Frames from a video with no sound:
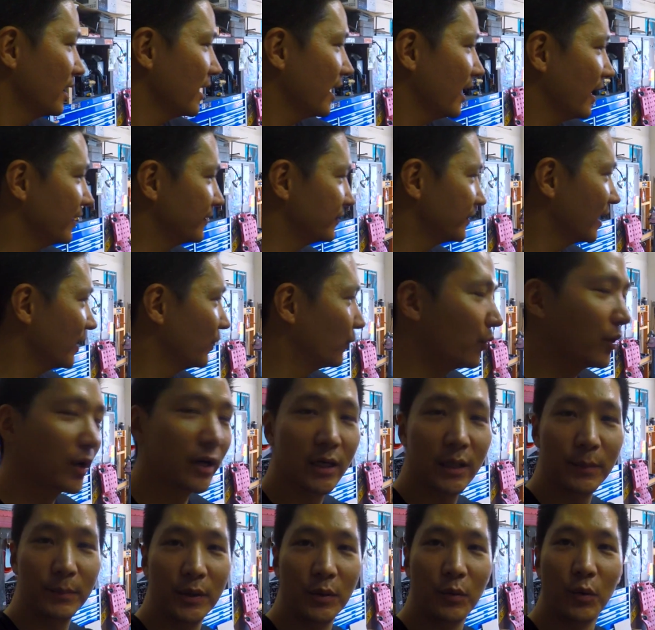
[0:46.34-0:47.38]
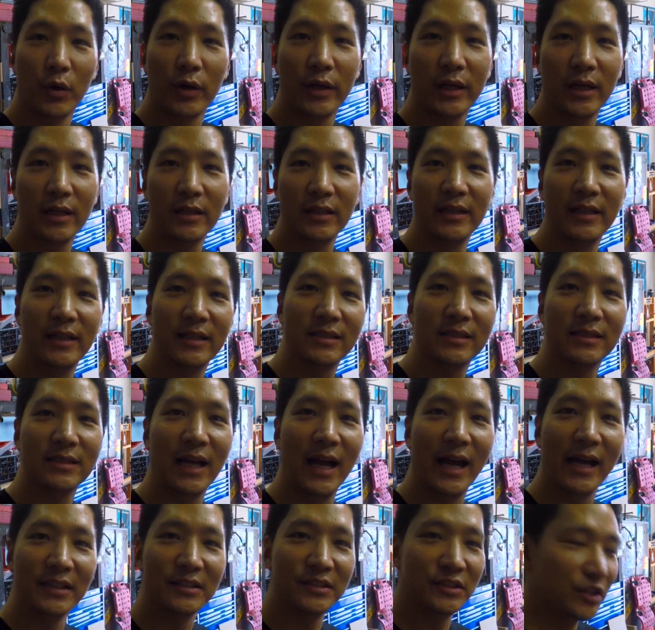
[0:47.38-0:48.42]
and then we're going to be working on the
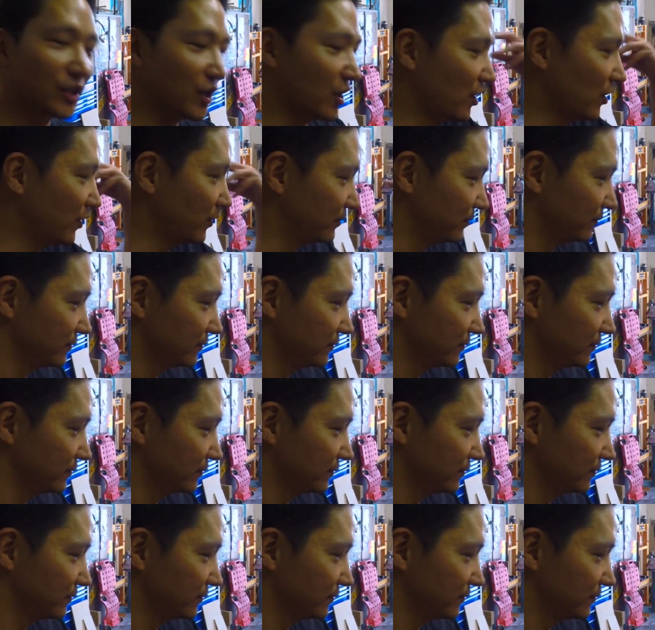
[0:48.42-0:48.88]
inside, so